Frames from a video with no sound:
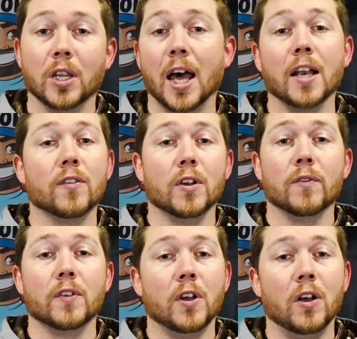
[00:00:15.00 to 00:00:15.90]
a lot of
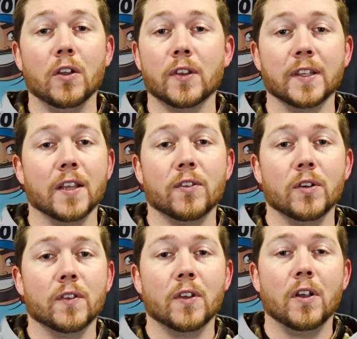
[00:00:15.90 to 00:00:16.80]
service calls, condenser
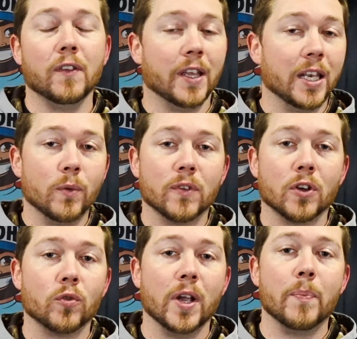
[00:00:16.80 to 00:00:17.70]
installs, and it was a
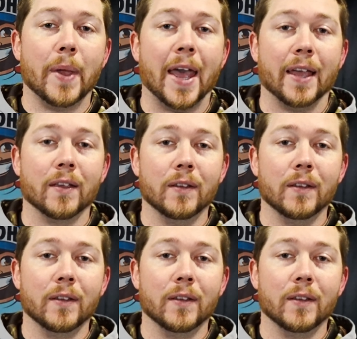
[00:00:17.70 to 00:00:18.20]
great bag.